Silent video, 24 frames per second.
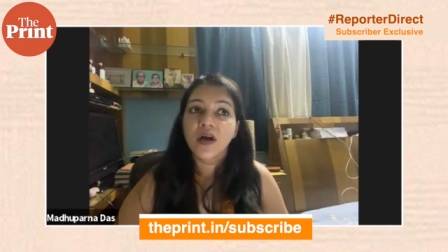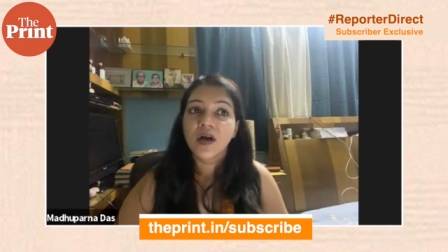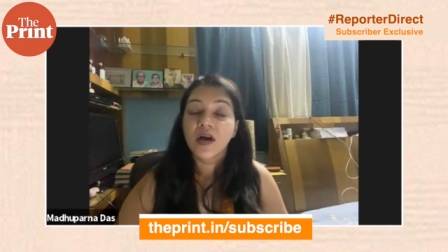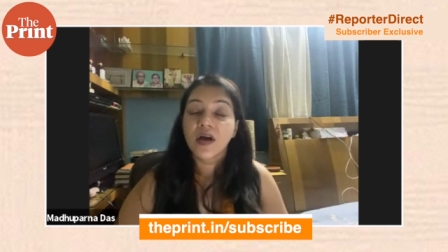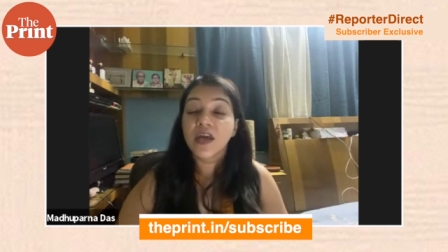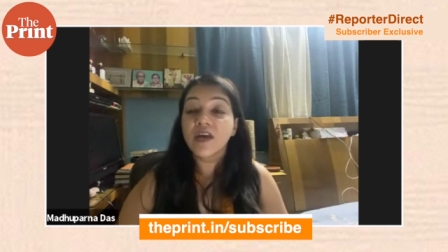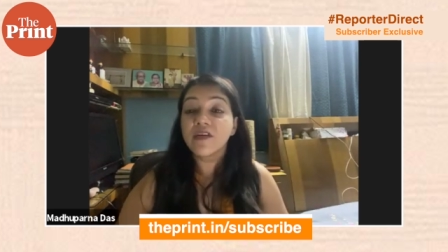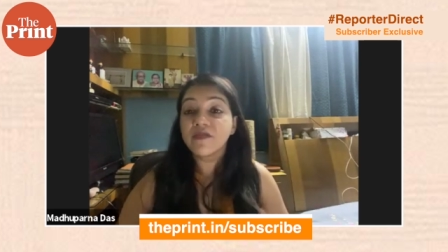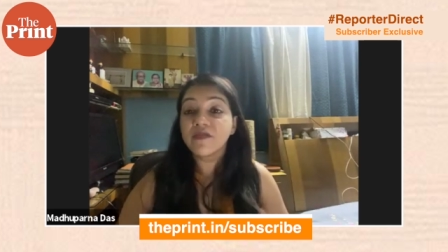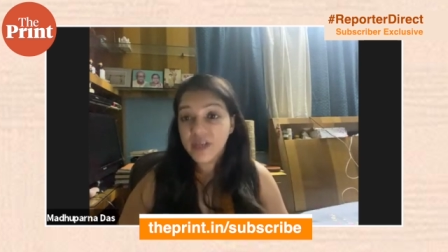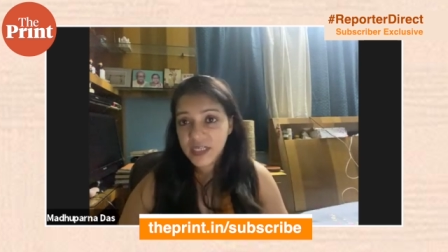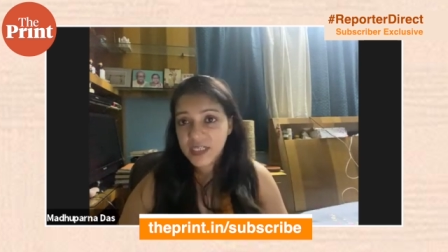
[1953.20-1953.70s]

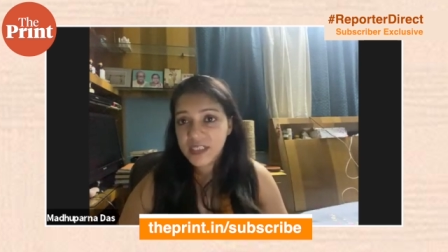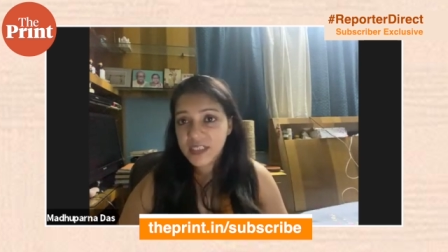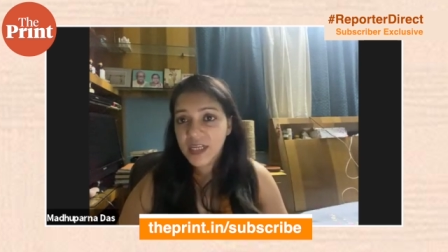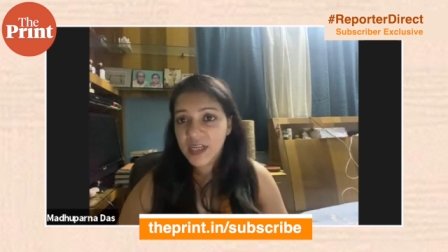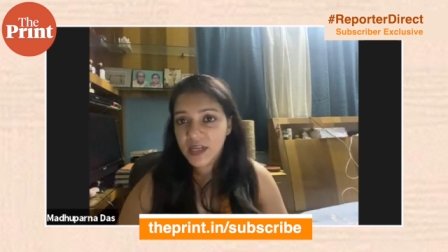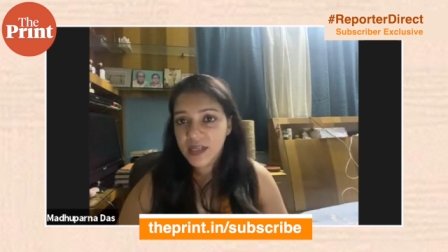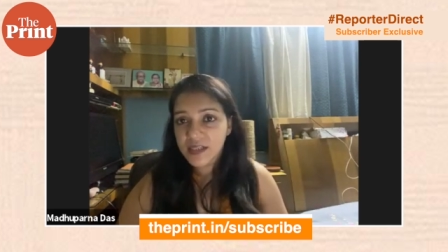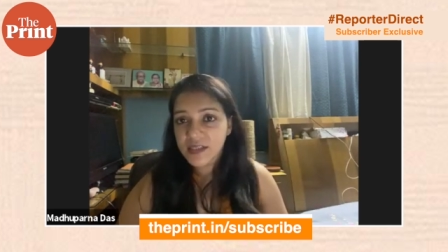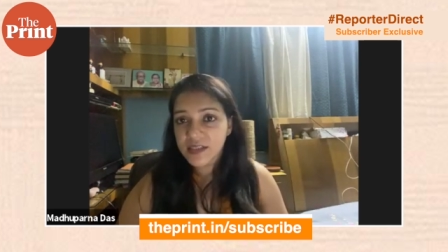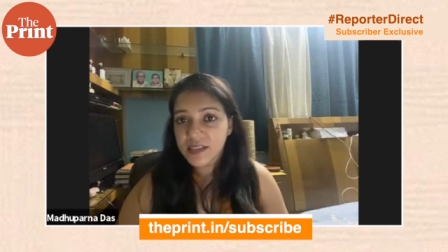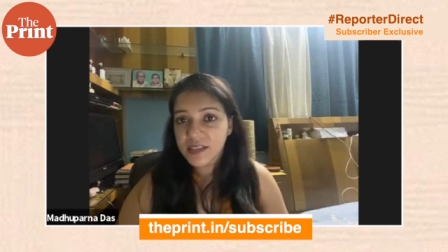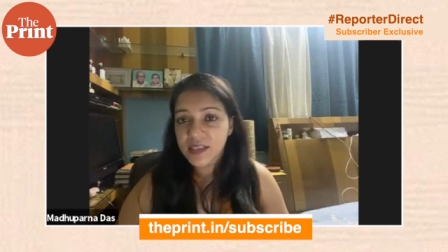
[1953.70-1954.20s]
if it is
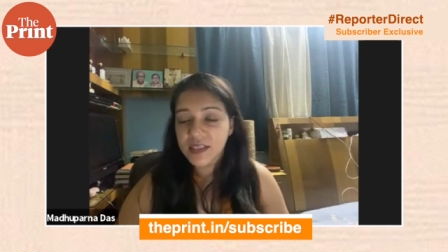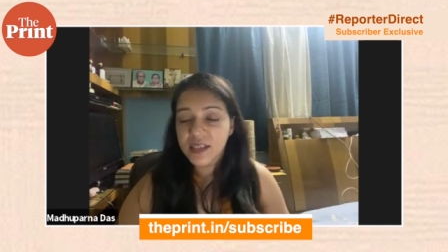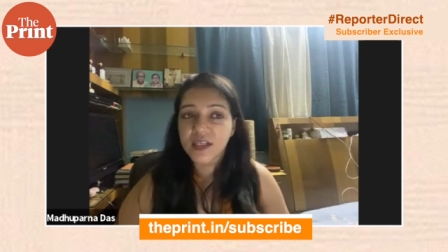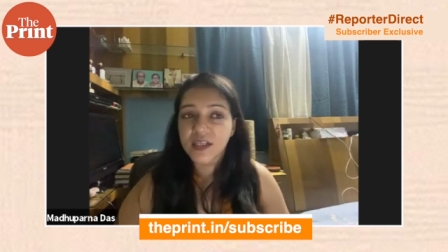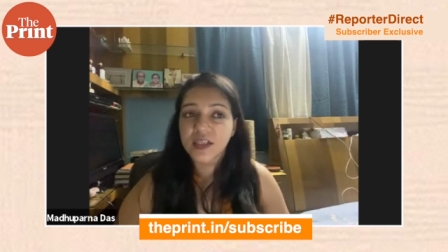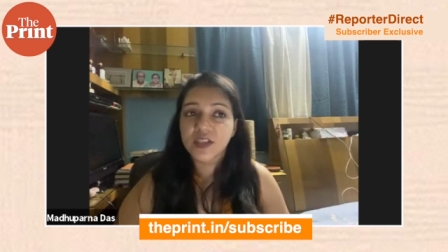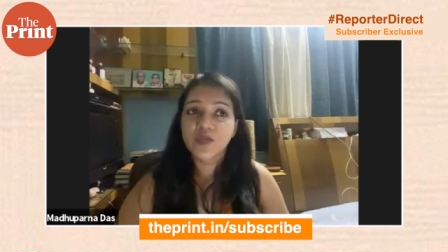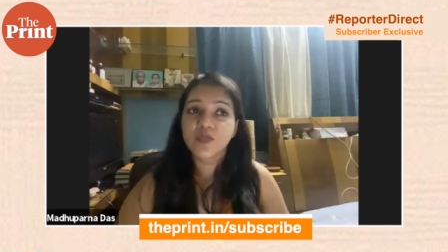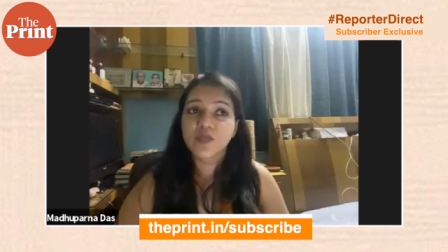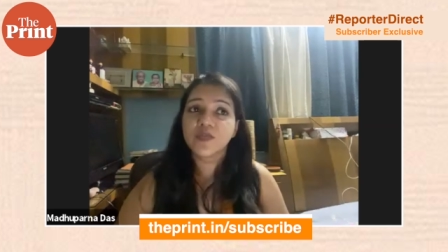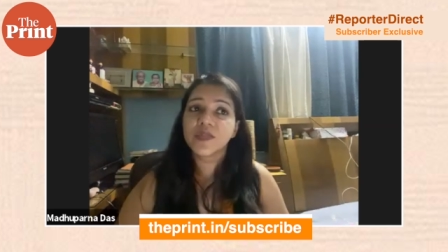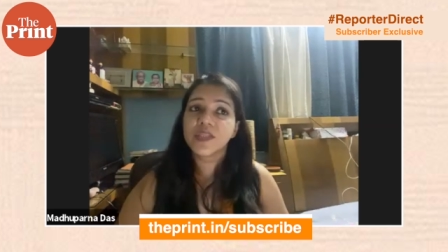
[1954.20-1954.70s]
an
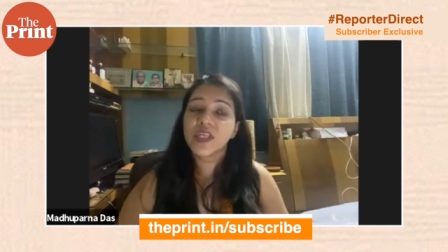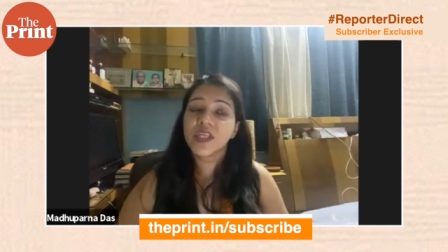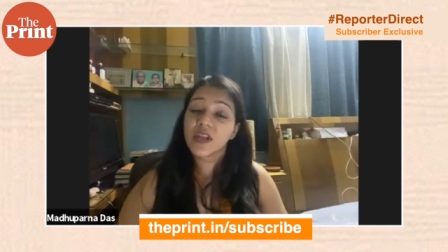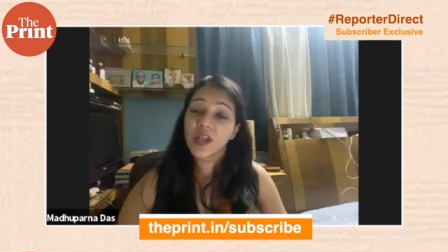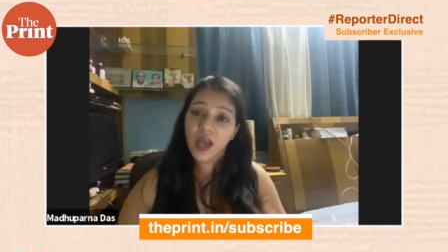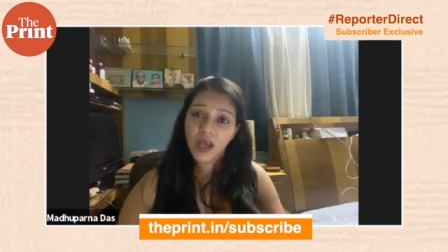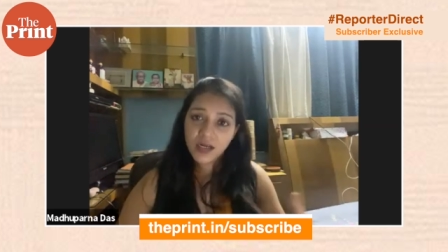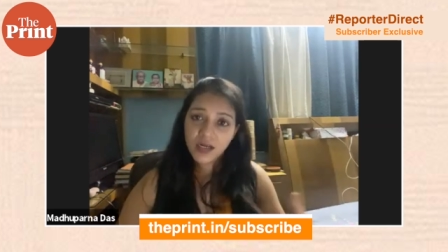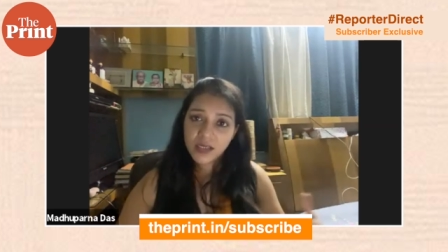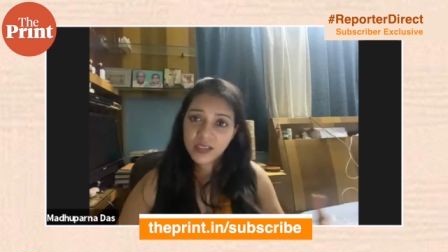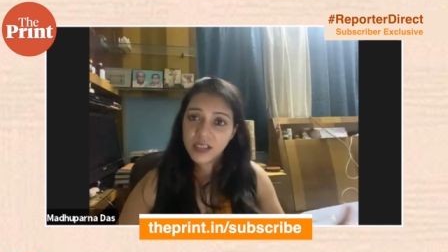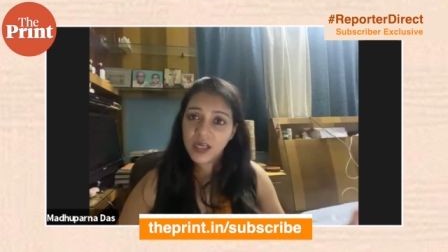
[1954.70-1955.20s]
incident, there
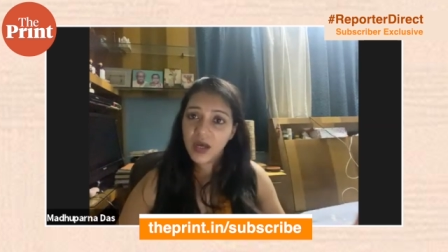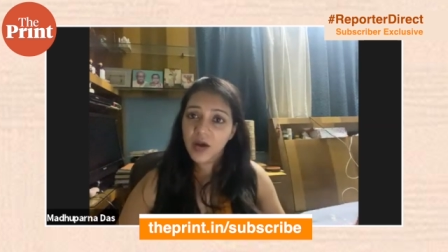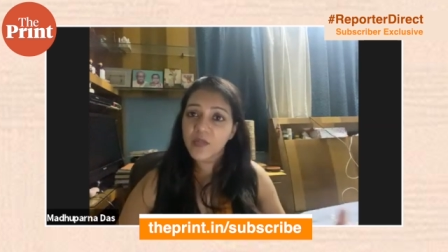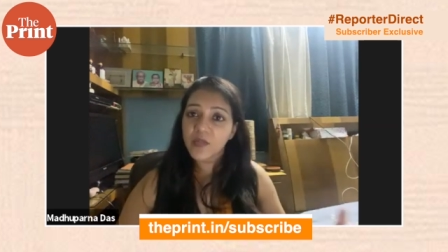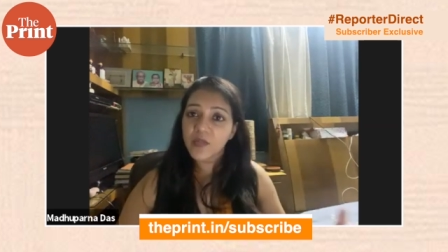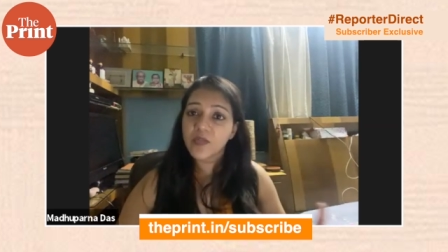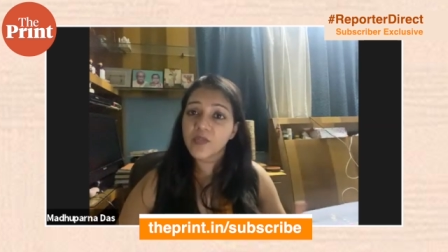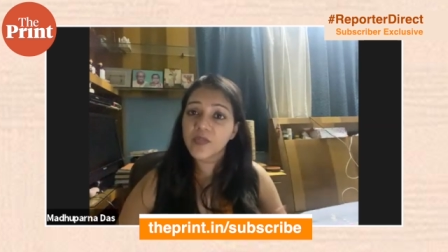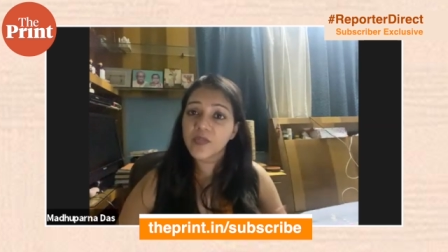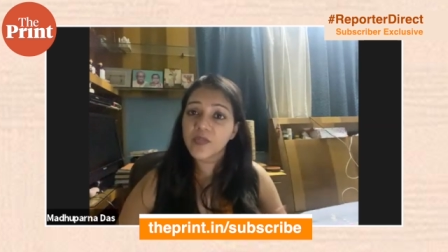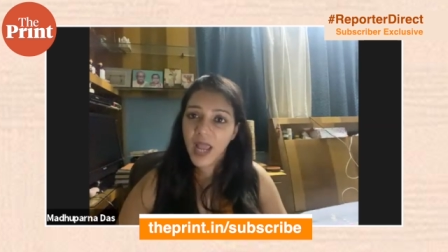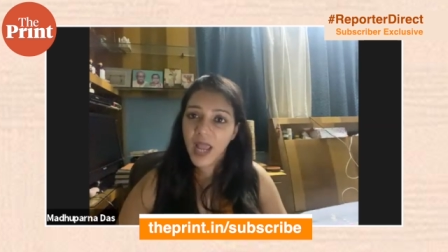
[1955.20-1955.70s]
are
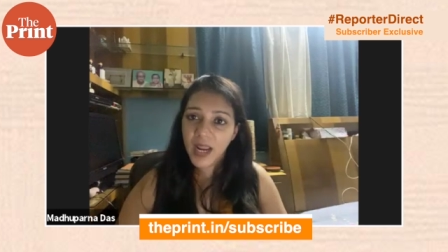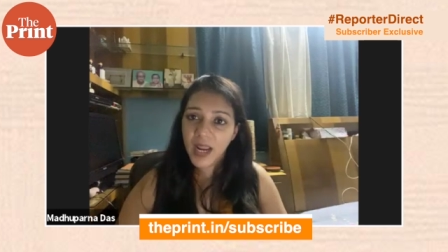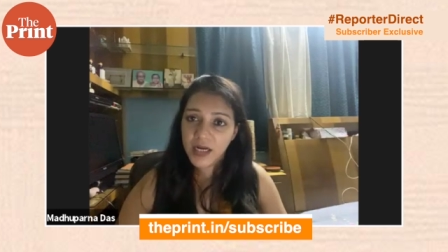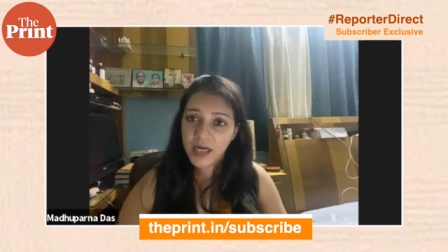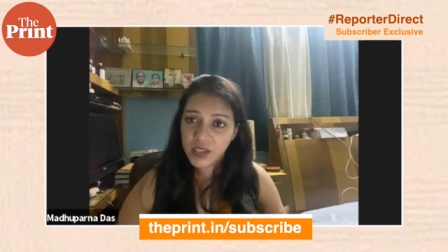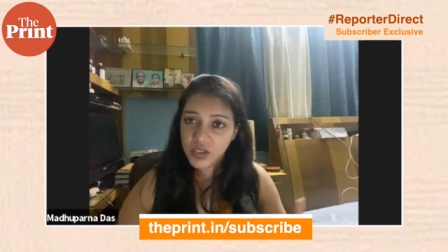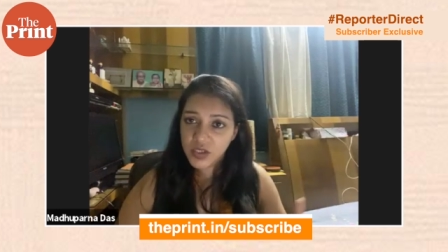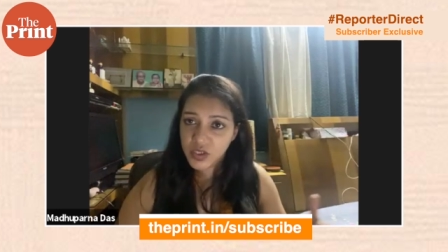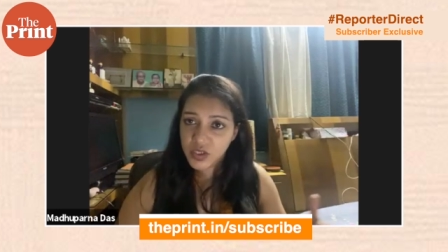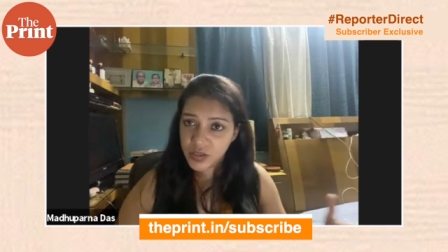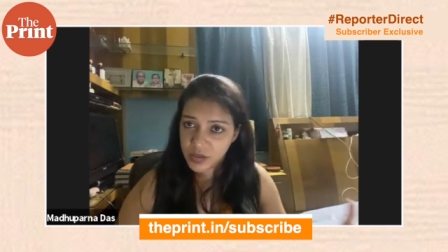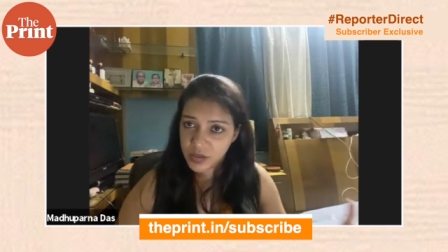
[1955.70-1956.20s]
some
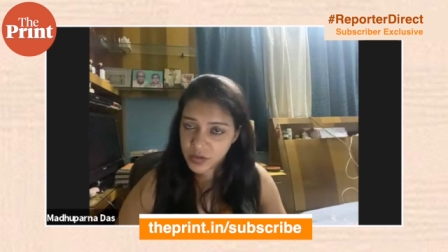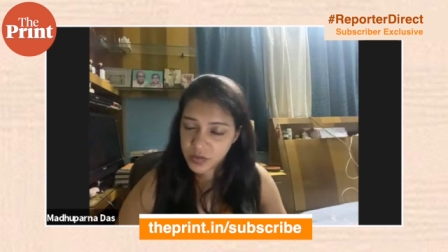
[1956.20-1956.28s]
planned